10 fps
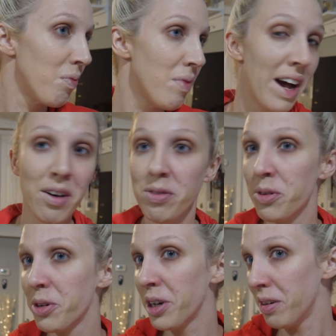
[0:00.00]
How
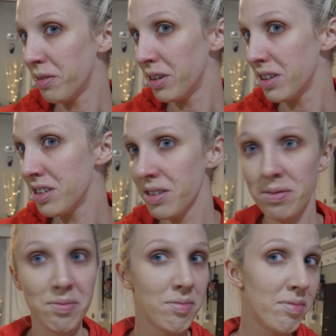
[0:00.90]
full coverage
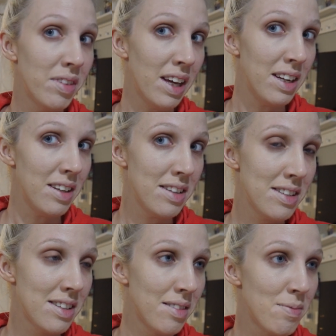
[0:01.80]
that
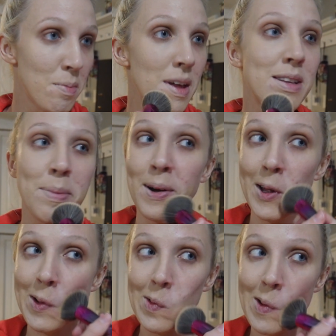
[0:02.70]
is. That's
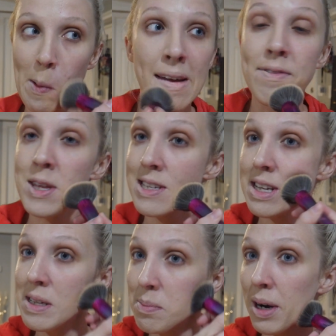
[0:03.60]
pretty cool. If this
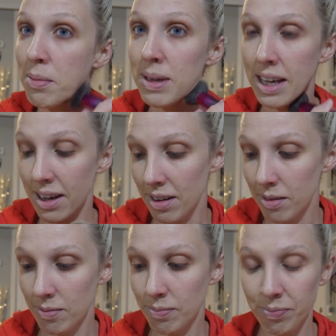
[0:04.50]
doesn't break me
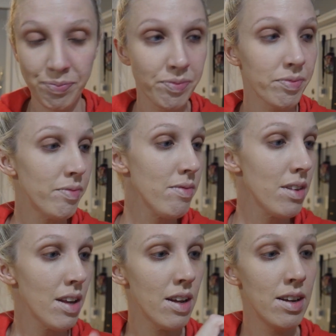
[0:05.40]
out
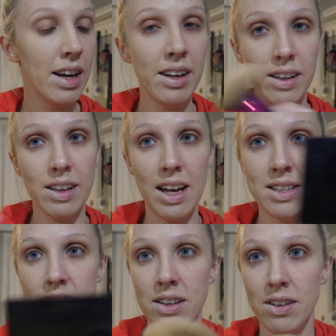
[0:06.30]
and it
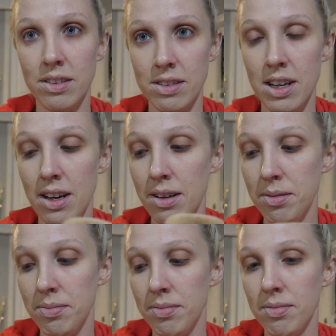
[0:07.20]
lasts a long
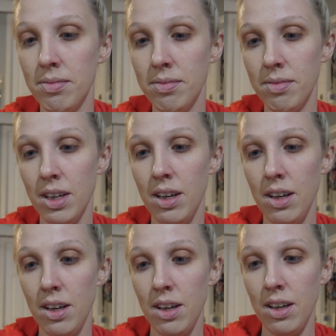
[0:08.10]
time,
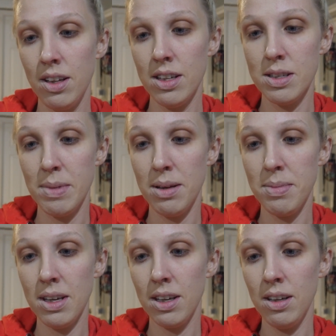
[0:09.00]
this might
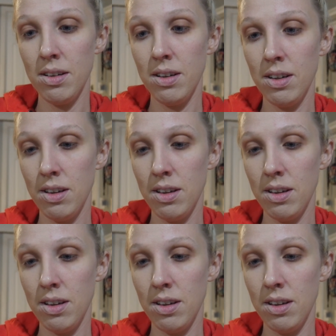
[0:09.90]
be a good,